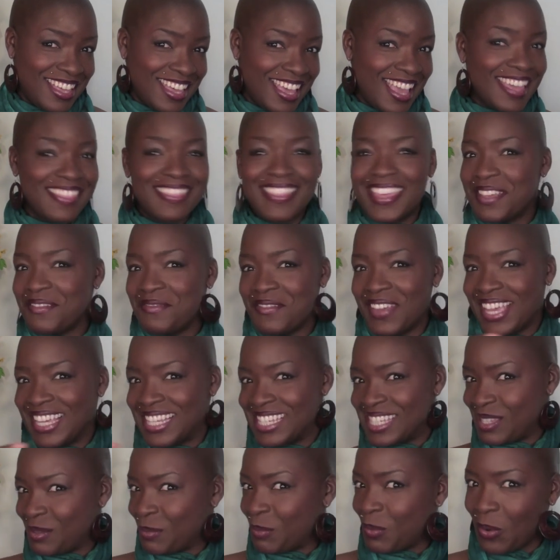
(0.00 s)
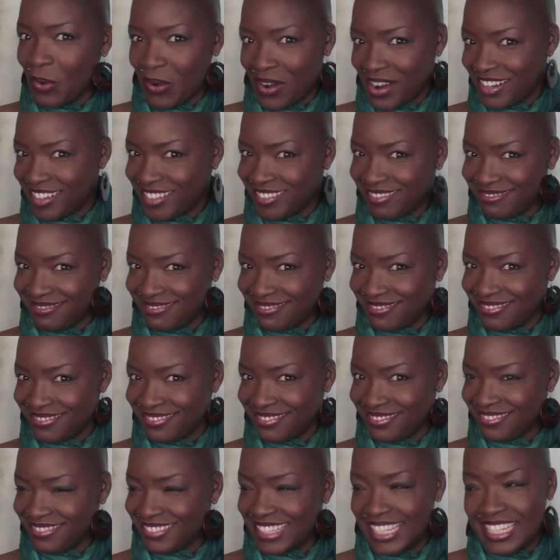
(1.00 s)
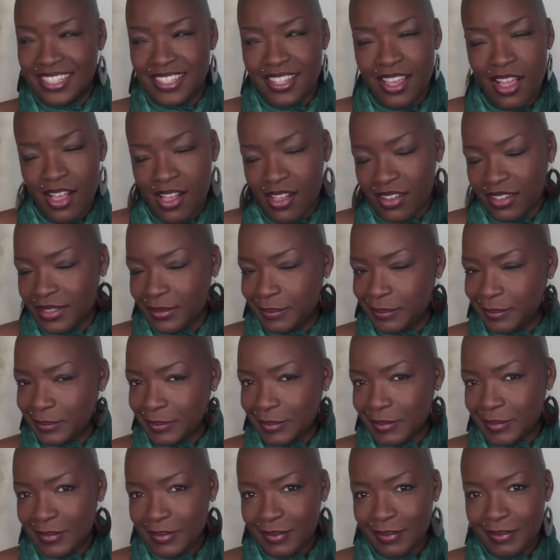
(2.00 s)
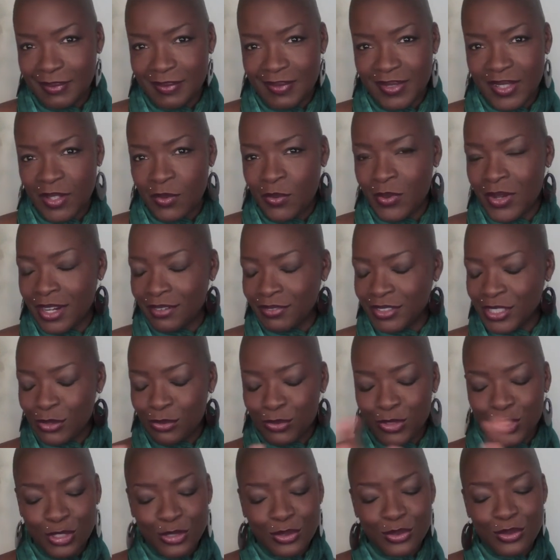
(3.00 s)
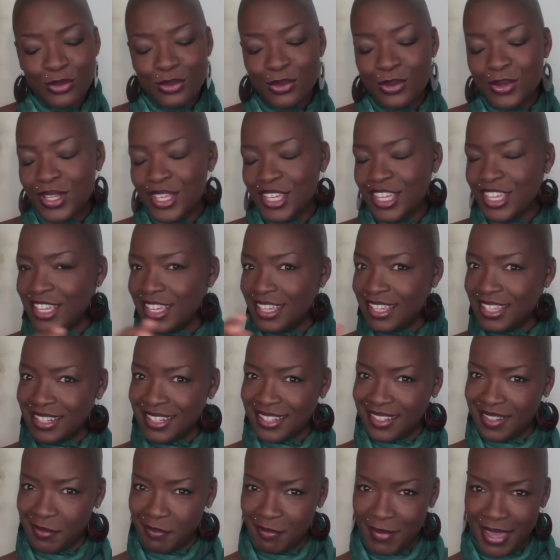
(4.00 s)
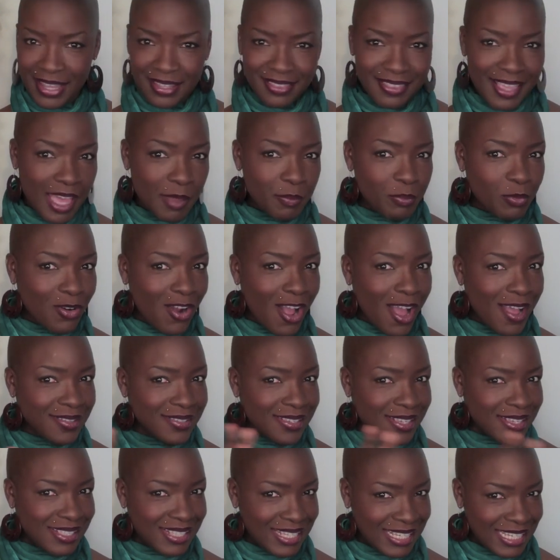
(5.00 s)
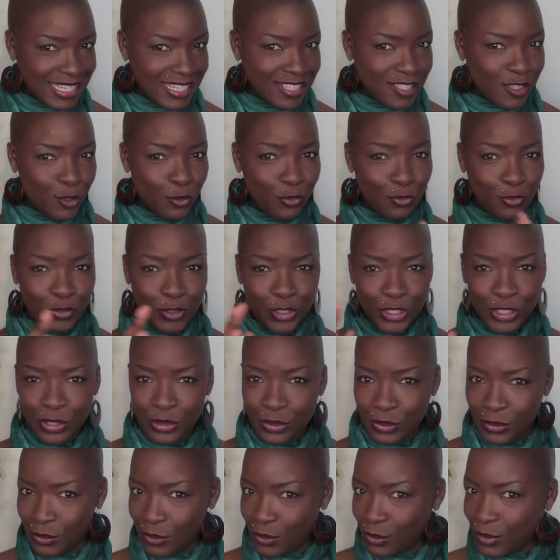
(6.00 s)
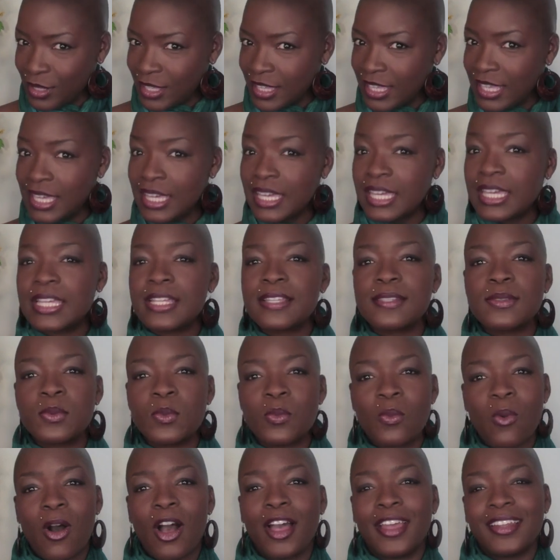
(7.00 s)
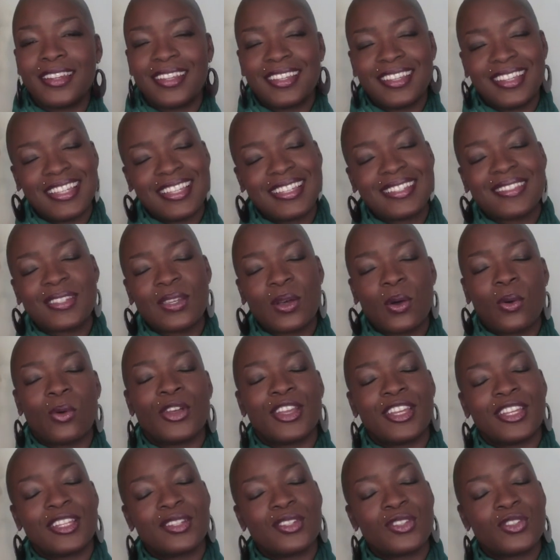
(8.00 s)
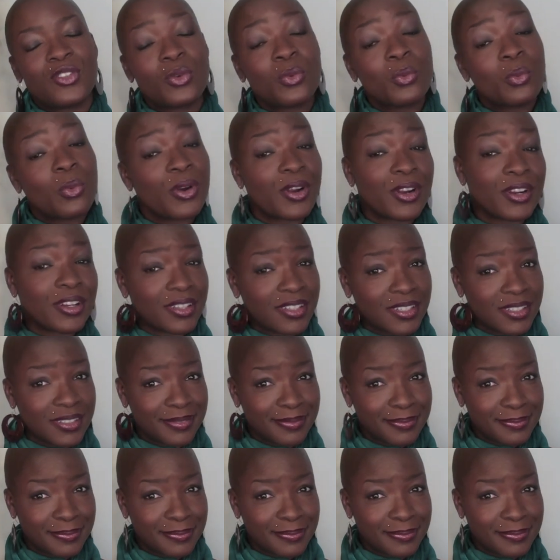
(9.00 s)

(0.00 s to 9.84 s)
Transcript: And then make some more. That's all. Whatever you do to make that process easy for you is what is going to work.